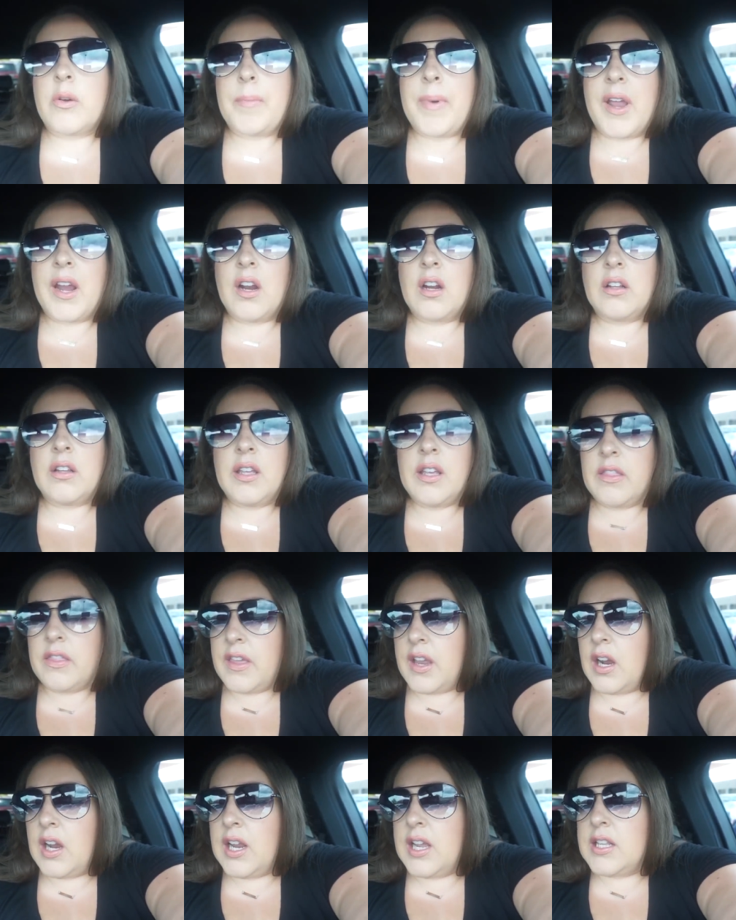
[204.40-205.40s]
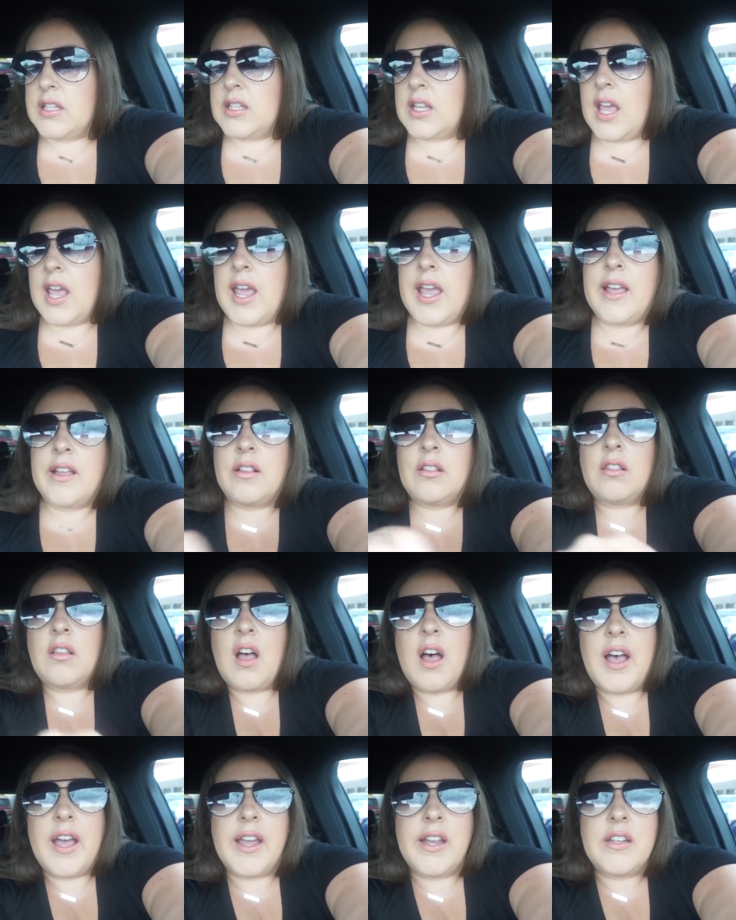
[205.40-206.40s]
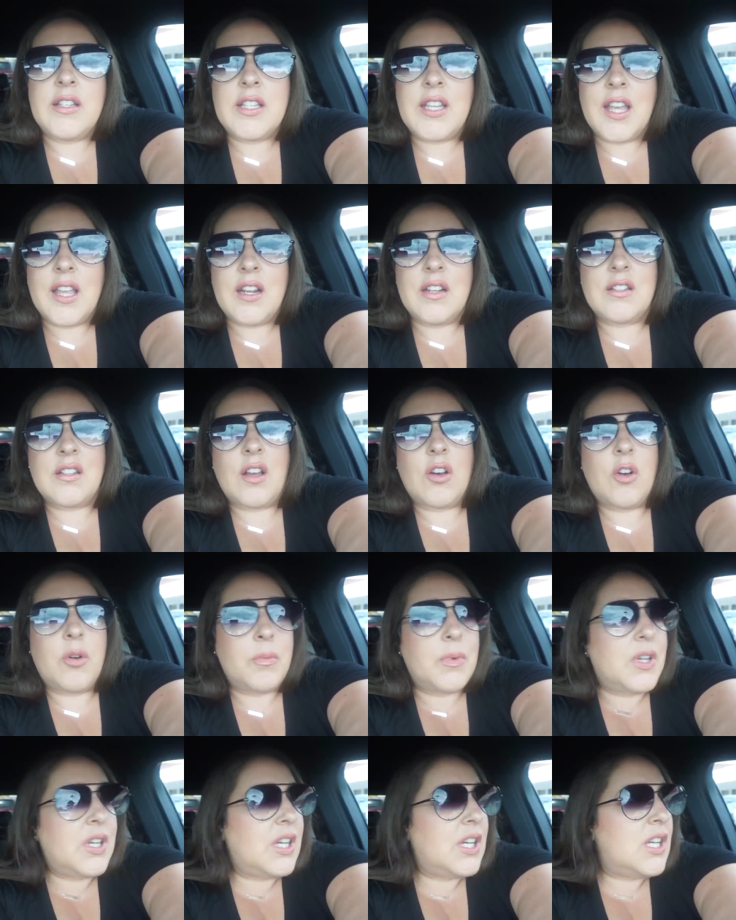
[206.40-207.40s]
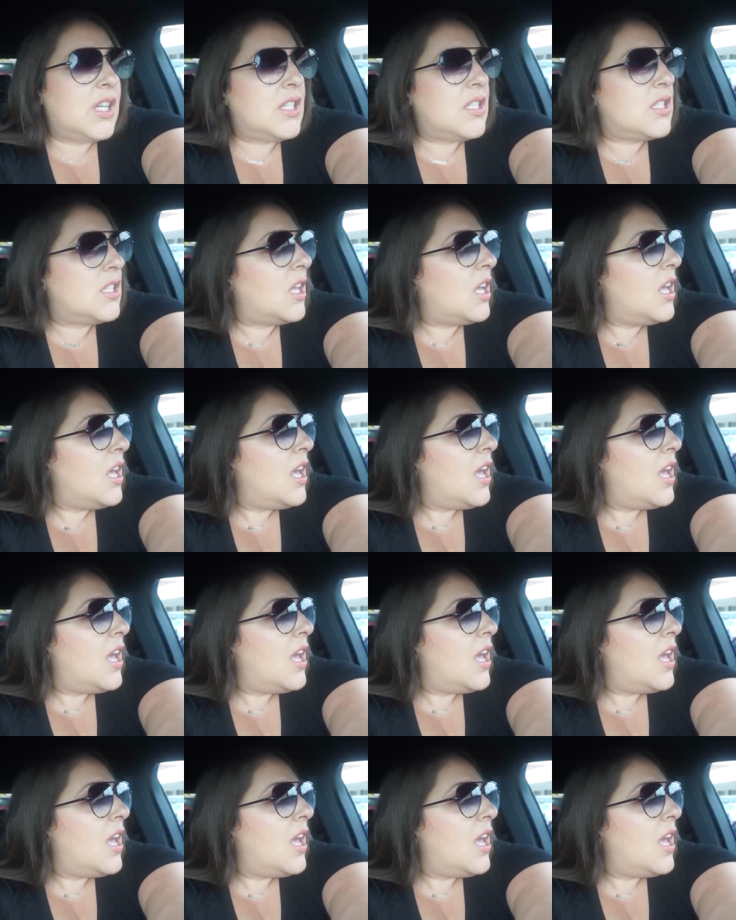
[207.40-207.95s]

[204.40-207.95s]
So apparently there is a line to get into Home Goods,